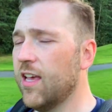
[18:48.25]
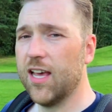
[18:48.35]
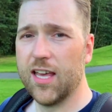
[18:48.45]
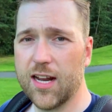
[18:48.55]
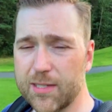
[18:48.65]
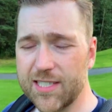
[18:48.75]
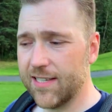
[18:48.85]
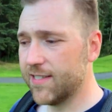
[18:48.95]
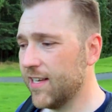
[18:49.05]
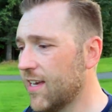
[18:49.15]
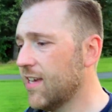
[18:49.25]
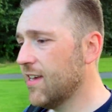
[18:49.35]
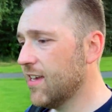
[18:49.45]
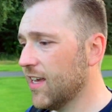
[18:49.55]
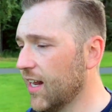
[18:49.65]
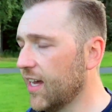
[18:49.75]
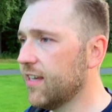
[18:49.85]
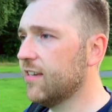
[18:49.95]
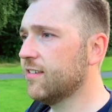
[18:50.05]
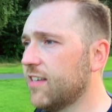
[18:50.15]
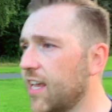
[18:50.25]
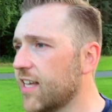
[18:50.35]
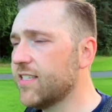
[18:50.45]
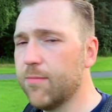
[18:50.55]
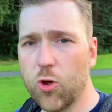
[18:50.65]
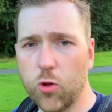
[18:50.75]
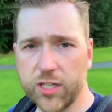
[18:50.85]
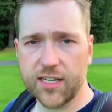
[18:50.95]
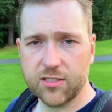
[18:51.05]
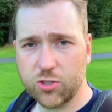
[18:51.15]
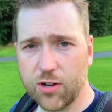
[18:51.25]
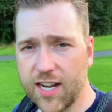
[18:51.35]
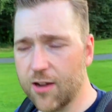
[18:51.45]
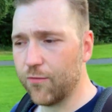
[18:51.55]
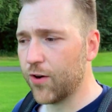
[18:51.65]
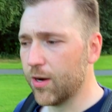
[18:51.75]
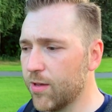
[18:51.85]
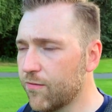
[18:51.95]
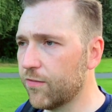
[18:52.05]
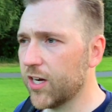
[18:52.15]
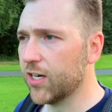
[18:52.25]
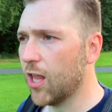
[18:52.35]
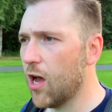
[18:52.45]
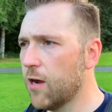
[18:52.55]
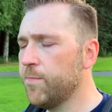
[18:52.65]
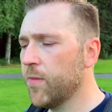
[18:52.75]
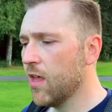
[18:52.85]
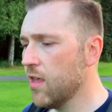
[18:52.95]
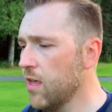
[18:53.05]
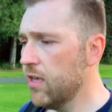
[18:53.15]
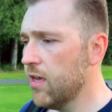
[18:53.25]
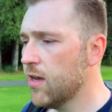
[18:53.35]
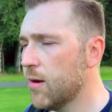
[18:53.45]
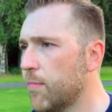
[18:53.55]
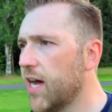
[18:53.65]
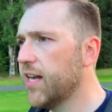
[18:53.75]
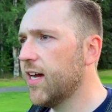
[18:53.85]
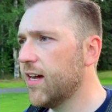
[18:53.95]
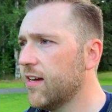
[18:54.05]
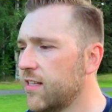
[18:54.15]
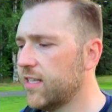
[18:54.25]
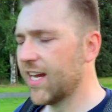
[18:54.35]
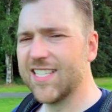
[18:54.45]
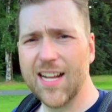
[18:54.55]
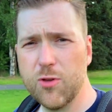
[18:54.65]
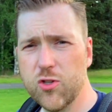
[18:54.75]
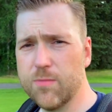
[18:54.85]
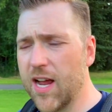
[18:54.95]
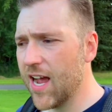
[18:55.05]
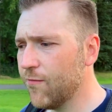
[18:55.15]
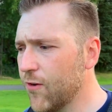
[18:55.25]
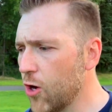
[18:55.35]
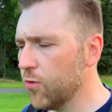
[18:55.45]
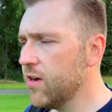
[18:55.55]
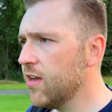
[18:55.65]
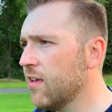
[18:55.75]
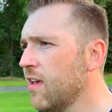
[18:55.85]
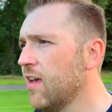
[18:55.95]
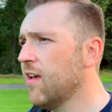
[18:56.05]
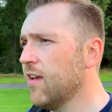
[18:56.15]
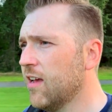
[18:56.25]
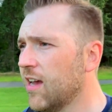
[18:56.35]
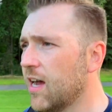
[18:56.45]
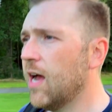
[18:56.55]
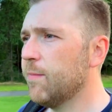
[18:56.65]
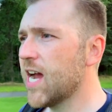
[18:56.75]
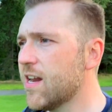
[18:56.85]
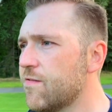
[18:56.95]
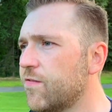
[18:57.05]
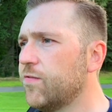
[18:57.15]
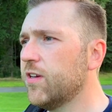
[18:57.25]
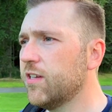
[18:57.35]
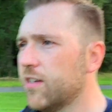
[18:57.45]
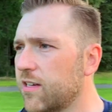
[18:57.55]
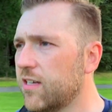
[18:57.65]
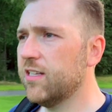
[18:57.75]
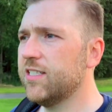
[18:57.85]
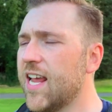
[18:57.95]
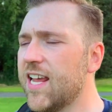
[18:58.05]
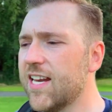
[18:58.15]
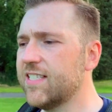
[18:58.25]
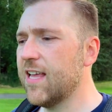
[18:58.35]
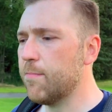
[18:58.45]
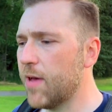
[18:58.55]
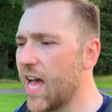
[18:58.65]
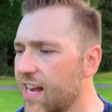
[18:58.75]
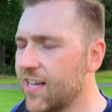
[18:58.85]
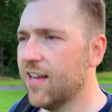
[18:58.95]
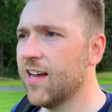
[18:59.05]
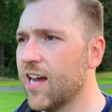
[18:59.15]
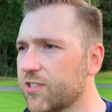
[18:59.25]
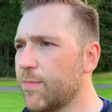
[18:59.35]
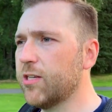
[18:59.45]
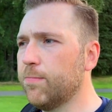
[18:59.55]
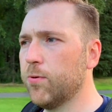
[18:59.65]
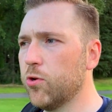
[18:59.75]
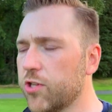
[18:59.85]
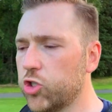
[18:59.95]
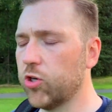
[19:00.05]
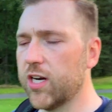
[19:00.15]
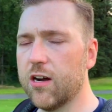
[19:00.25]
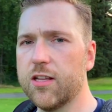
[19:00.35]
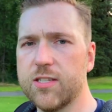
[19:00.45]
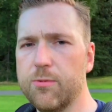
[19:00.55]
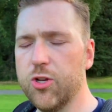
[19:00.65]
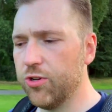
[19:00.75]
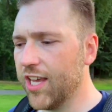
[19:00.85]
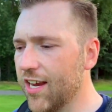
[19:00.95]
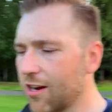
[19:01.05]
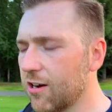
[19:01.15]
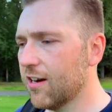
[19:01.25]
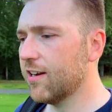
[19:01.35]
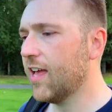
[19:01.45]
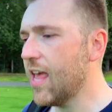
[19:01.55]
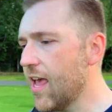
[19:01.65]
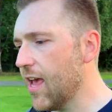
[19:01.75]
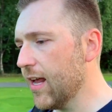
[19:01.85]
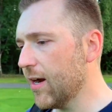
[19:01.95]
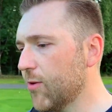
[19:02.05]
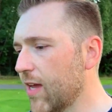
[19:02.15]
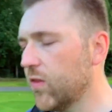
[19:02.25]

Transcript: and I'm a sissy, and I can't seem to hold it straight out in front of me for very long. But like I said, I'm using my iPhone. I'm kind of taking a step back. I was about to pull the trigger on some new gear, and I read